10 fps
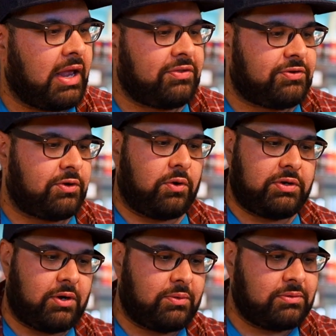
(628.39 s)
And so,
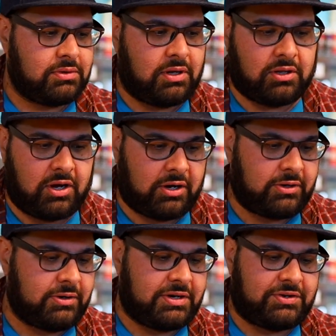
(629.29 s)
you know, a
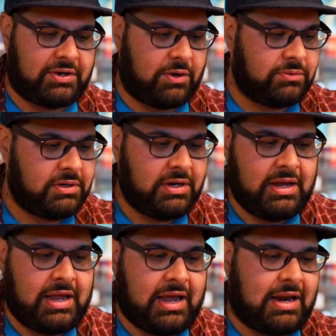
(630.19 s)
lager and a stout,
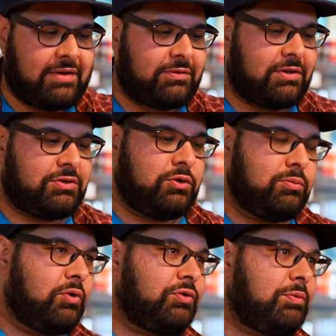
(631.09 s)
and after the two
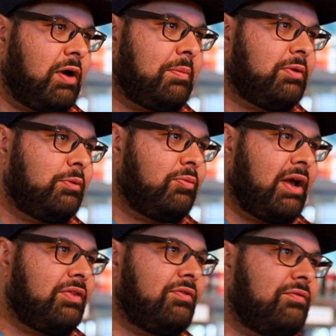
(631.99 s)
most popular
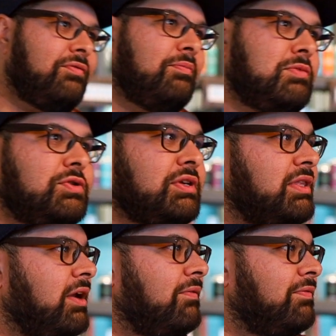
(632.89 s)
brands of music
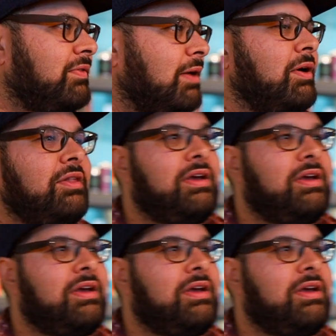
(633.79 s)
that have come out of